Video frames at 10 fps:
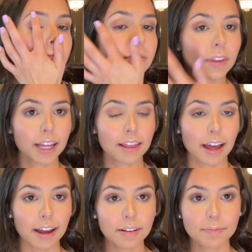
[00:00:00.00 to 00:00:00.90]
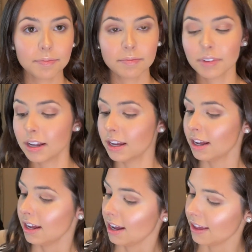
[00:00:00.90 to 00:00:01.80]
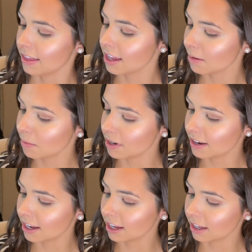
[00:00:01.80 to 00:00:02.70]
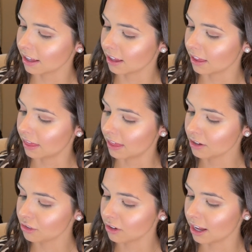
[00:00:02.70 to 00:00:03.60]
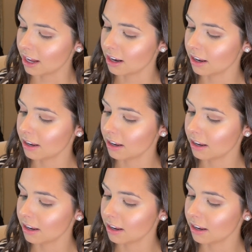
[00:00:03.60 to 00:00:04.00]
Like that. And then I'm gonna be taking this shade